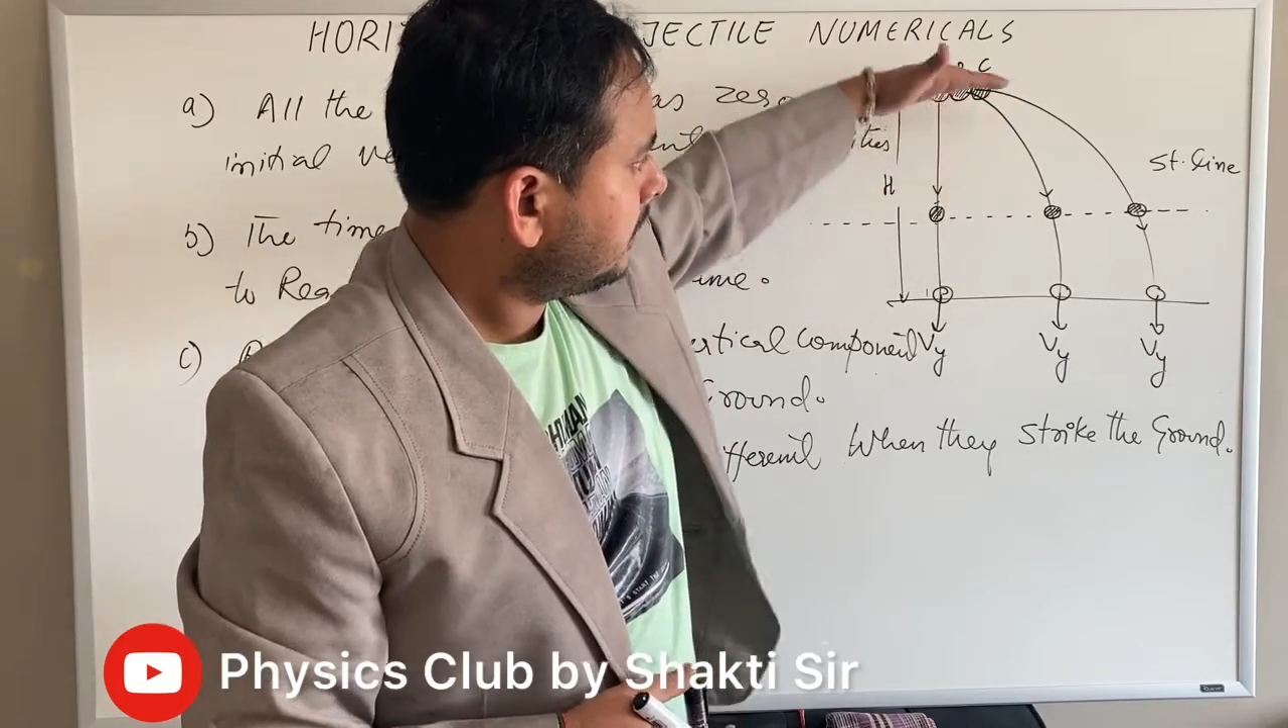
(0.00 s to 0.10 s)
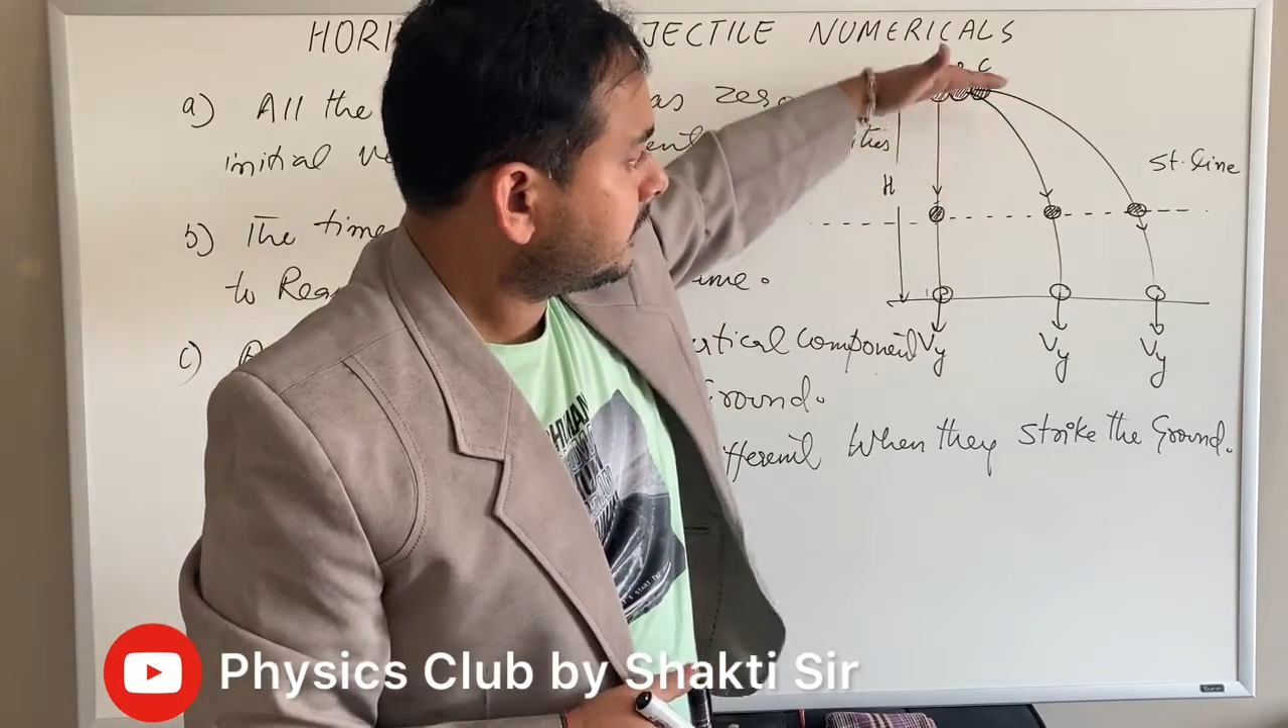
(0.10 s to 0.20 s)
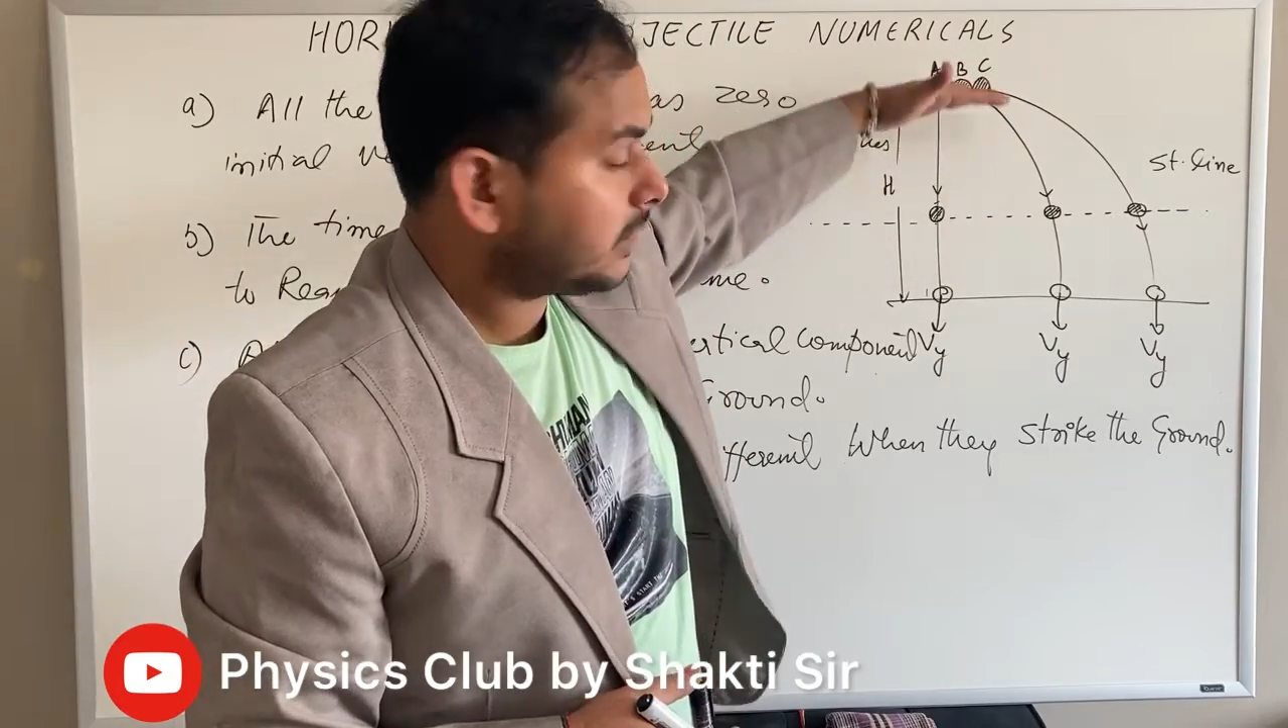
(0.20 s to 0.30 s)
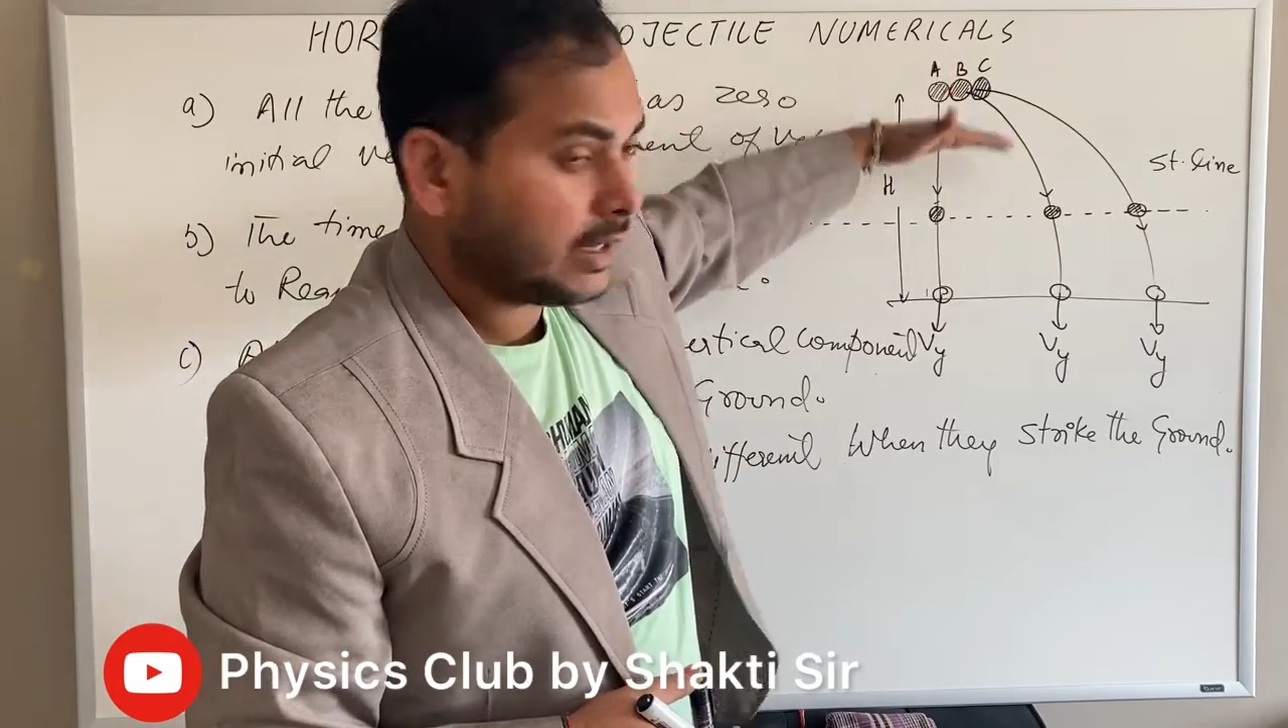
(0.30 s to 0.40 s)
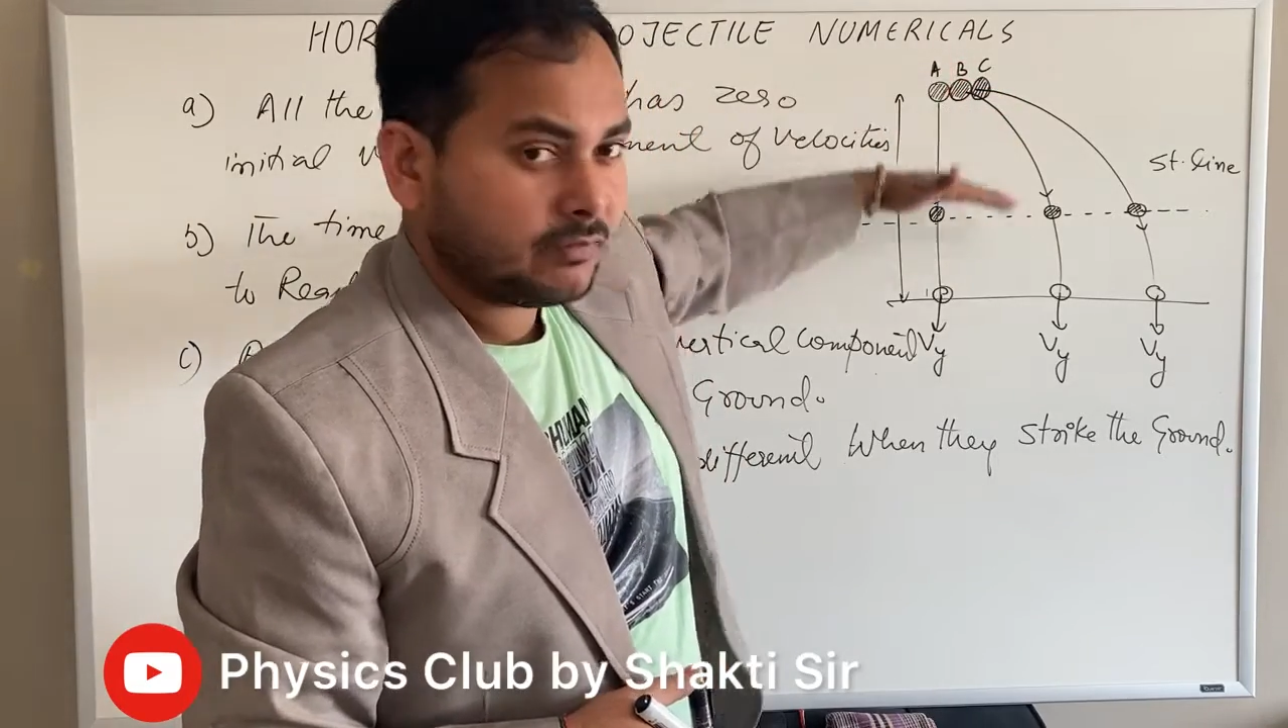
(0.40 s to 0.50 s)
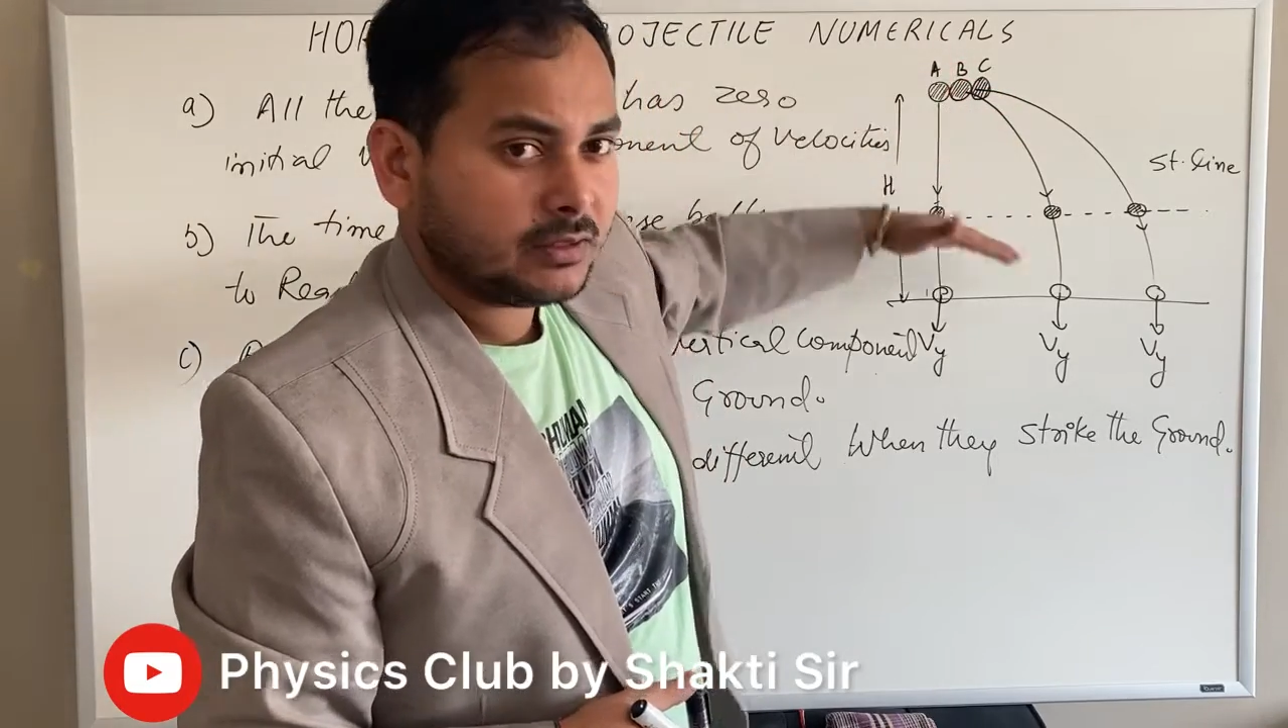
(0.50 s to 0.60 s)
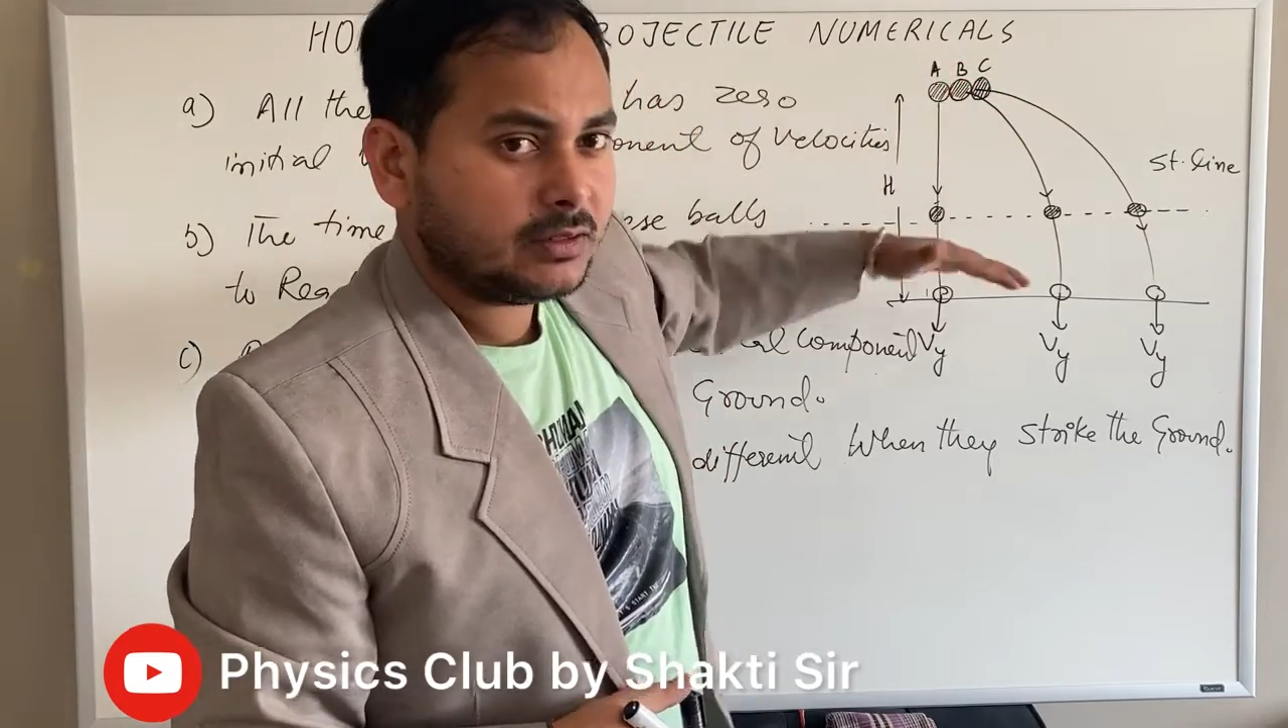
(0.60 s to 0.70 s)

travel